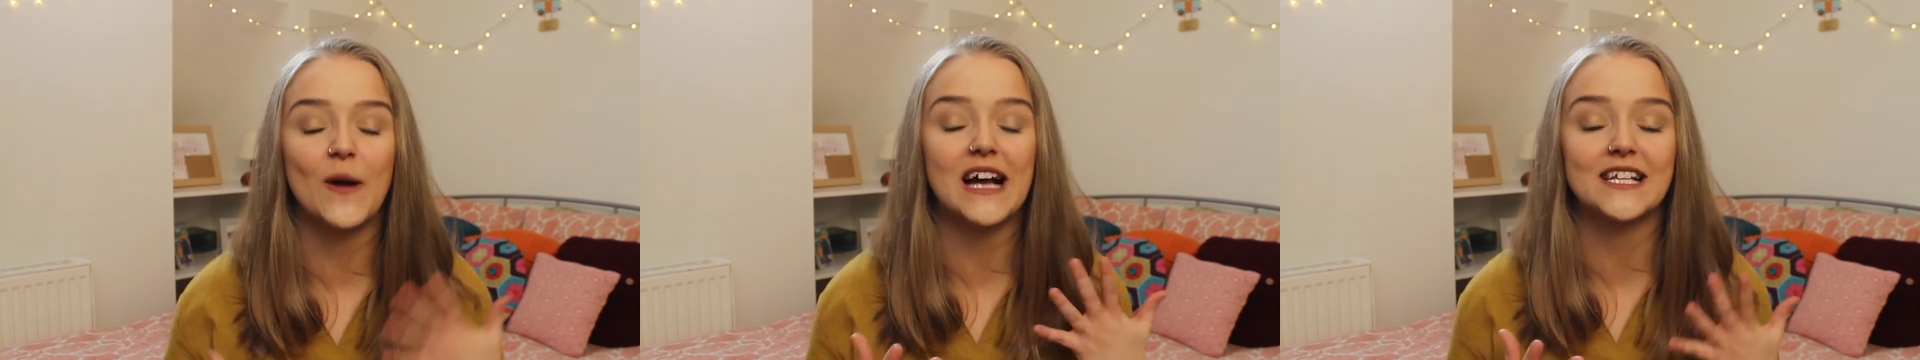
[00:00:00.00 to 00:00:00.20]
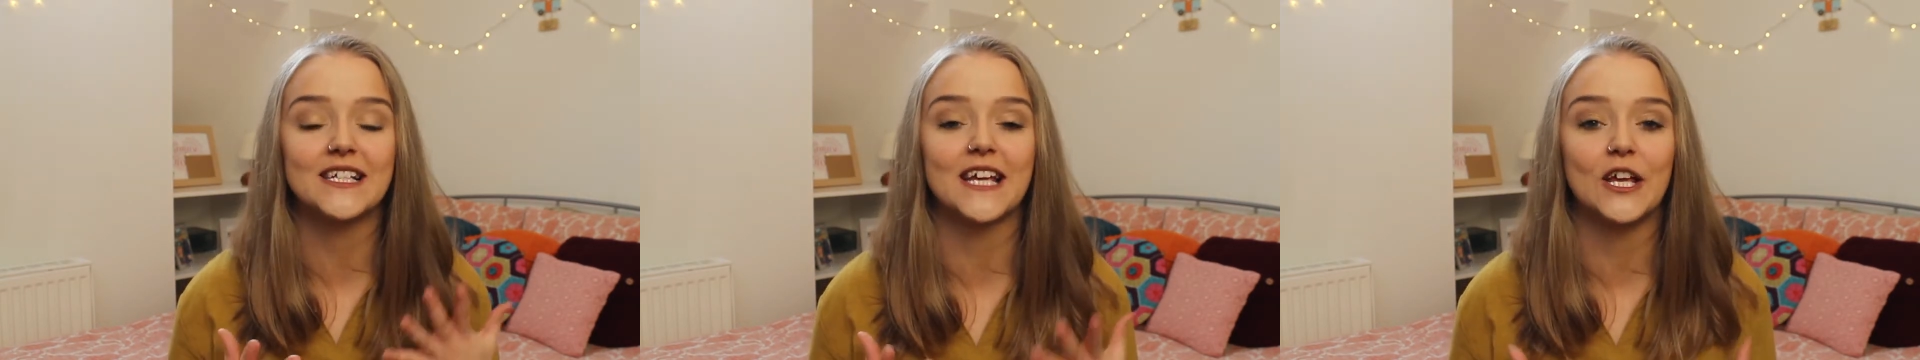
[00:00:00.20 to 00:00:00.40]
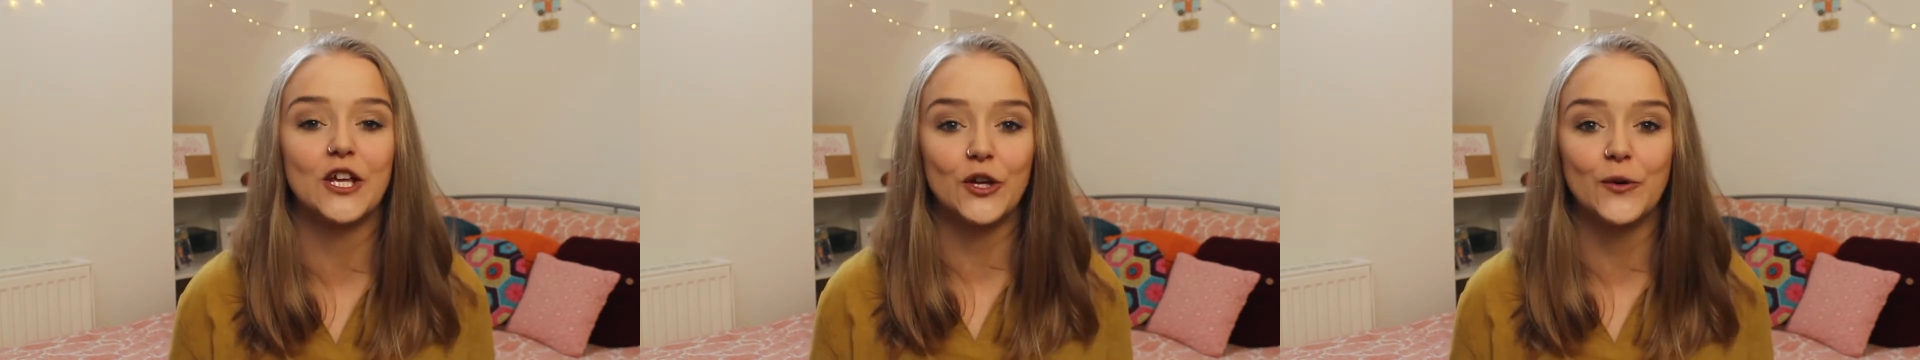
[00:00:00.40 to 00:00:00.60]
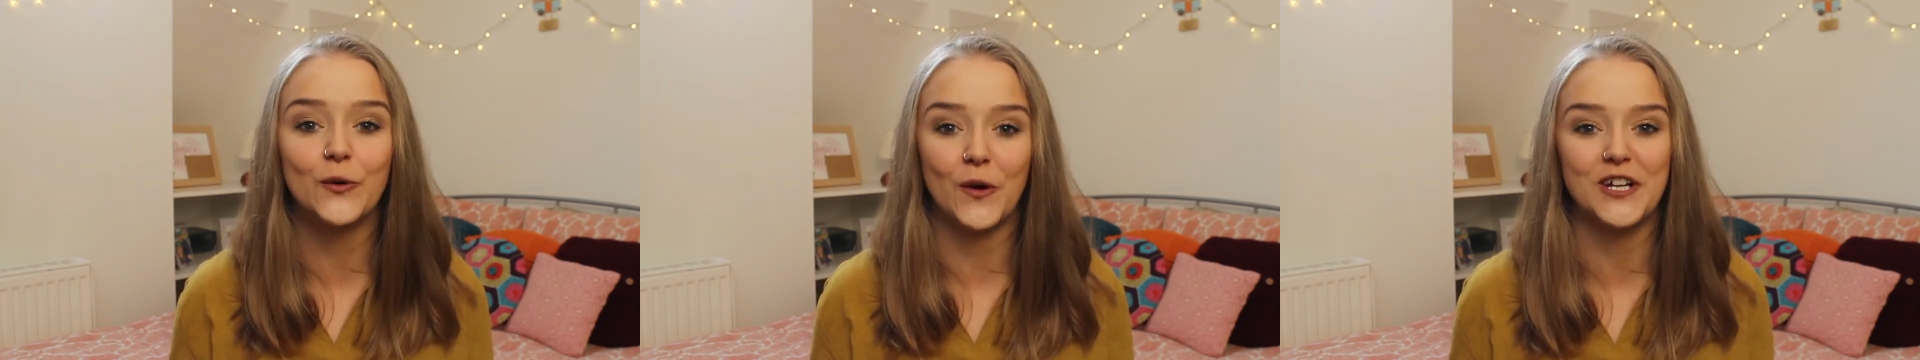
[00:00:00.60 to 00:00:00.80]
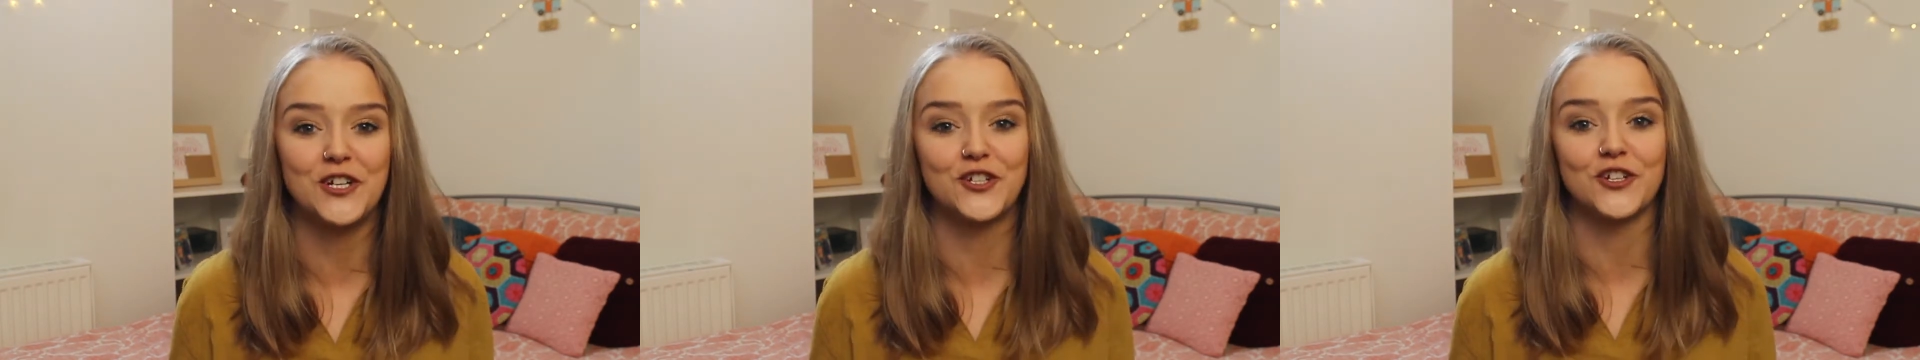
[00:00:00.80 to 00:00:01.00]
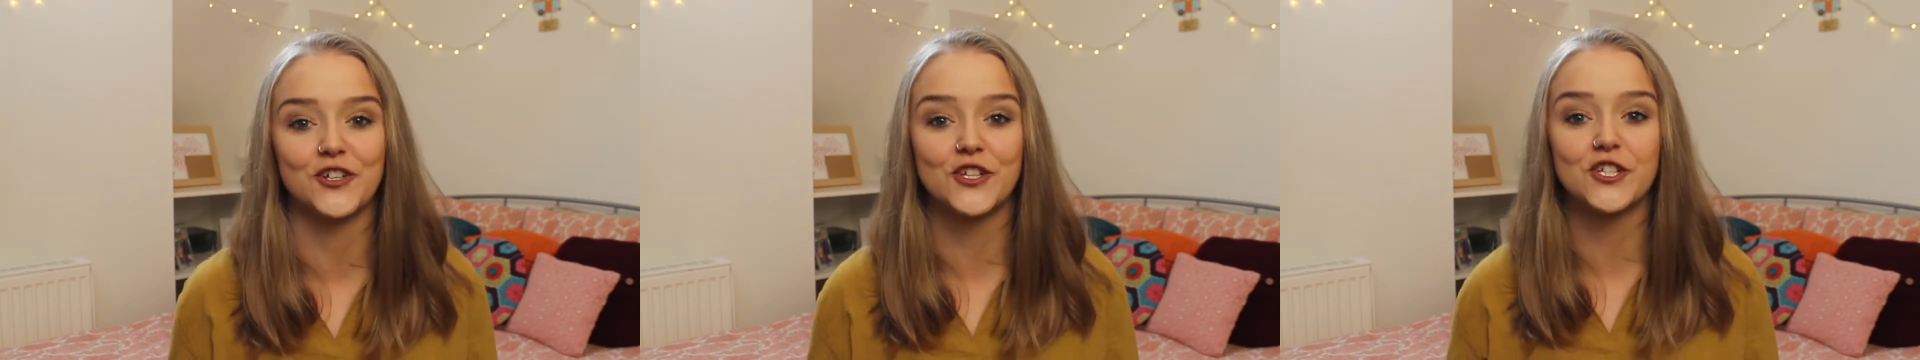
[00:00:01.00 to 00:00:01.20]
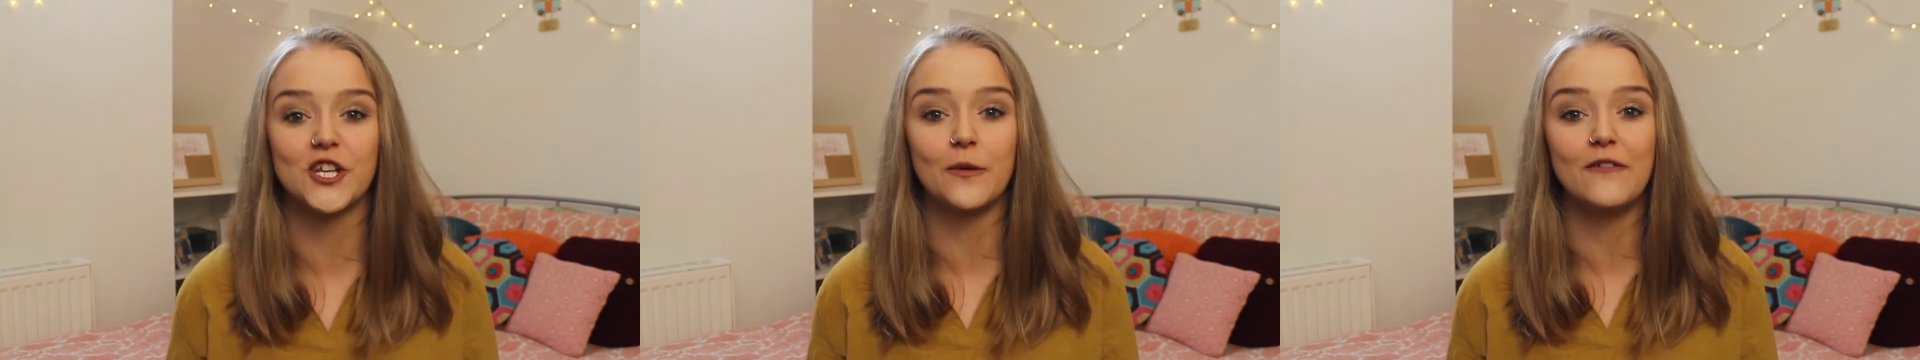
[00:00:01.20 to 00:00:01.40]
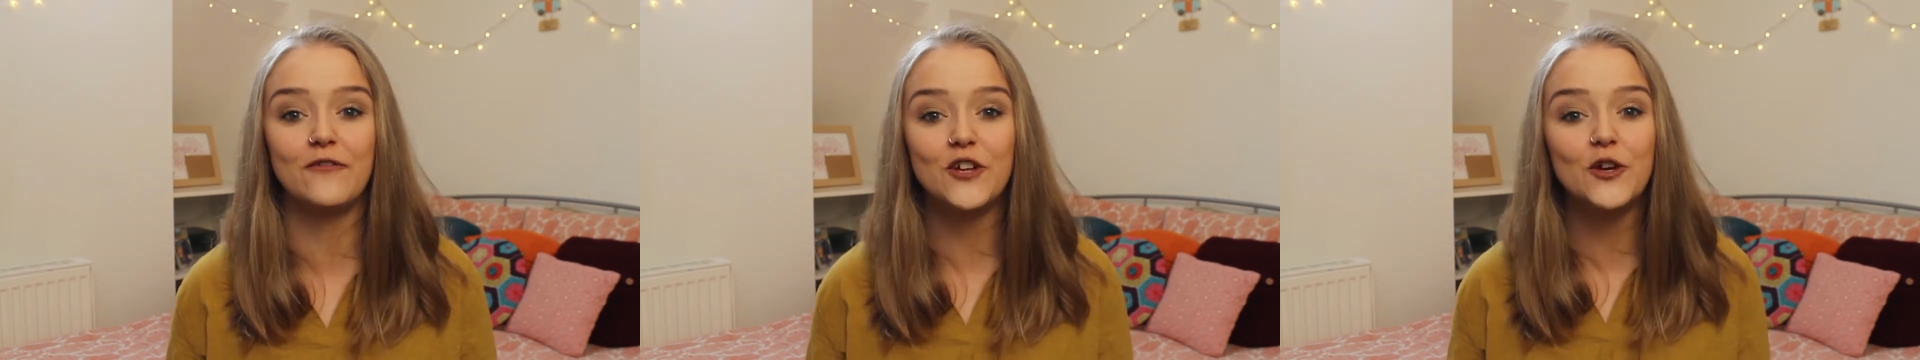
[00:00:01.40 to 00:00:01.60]
asking you questions, so
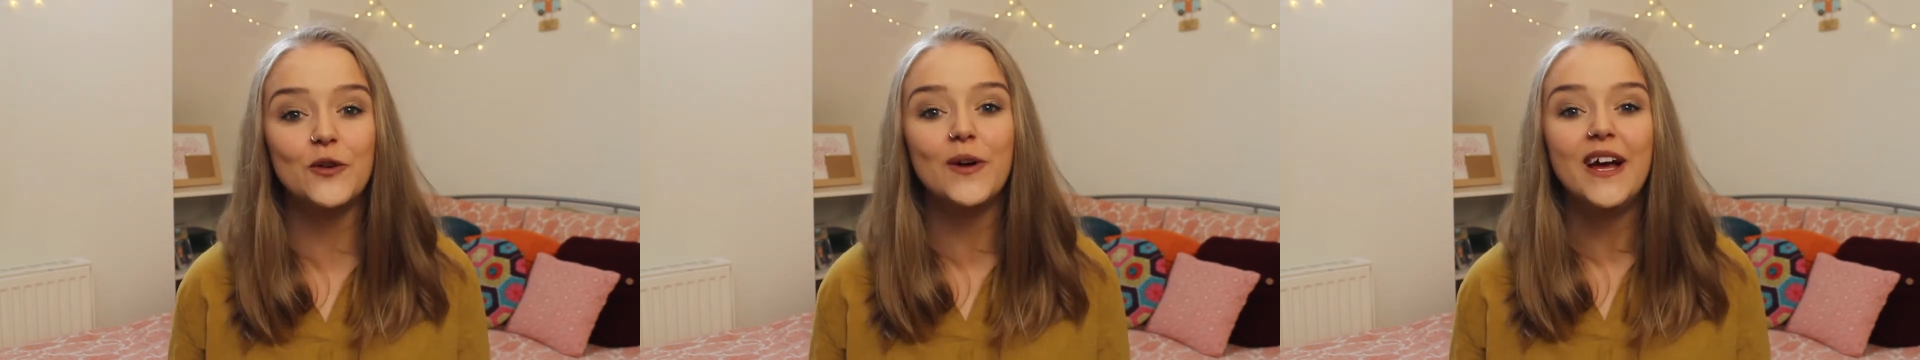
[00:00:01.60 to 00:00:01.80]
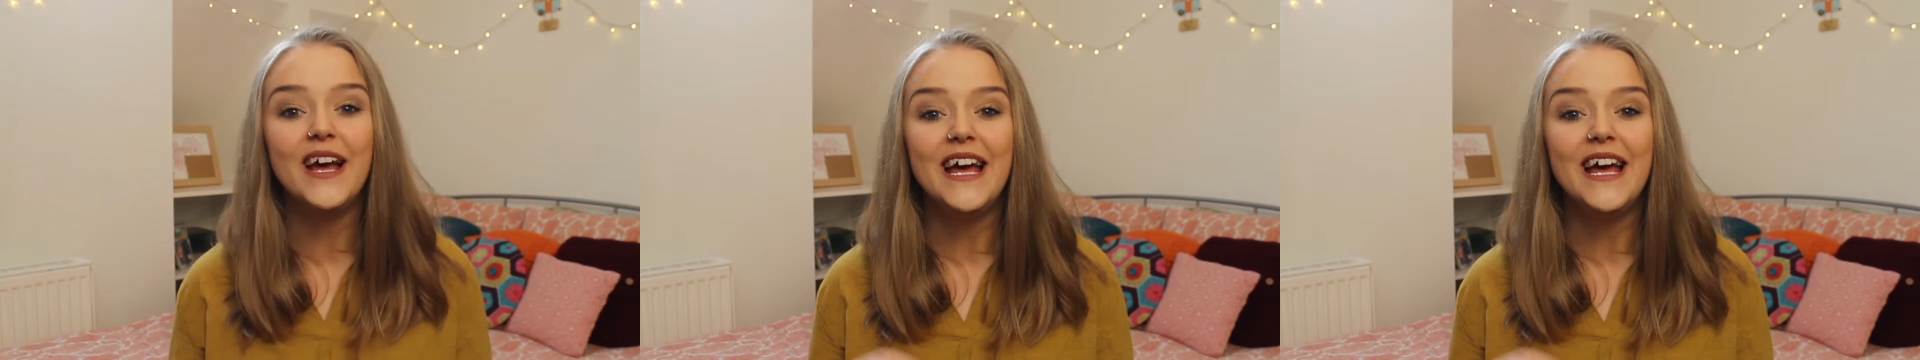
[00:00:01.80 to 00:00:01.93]
if you